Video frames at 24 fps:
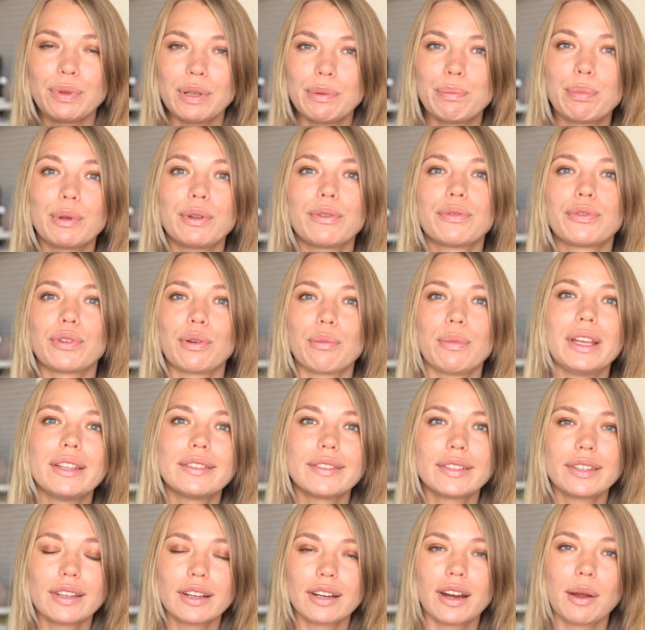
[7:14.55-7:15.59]
people from
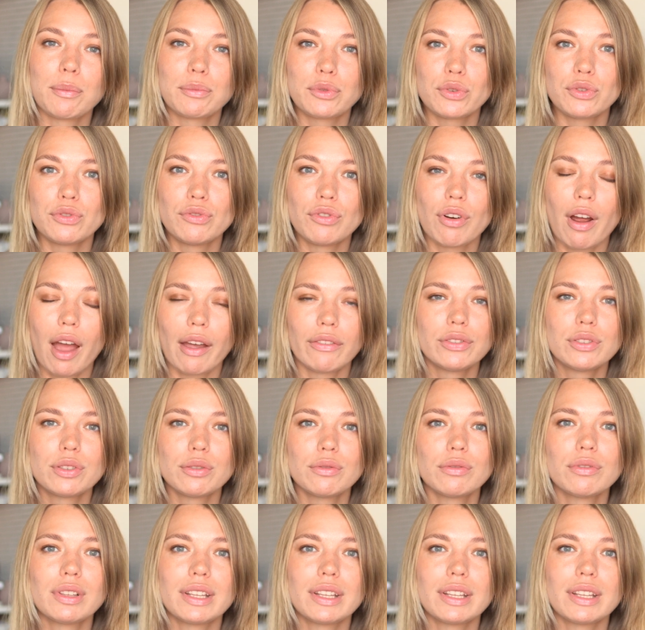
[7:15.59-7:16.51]
Instagram to drive to,